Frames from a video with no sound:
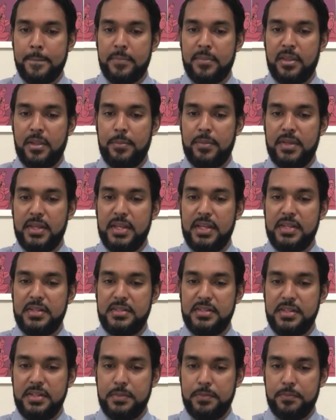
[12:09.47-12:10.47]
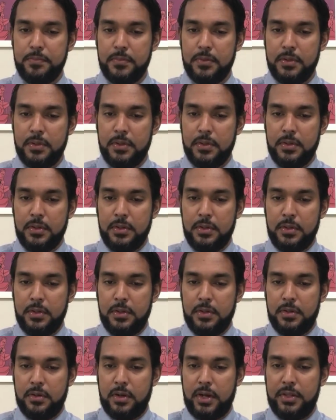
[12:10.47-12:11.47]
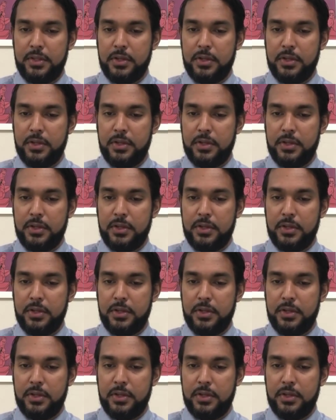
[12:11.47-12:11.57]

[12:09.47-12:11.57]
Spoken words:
Number 18, right?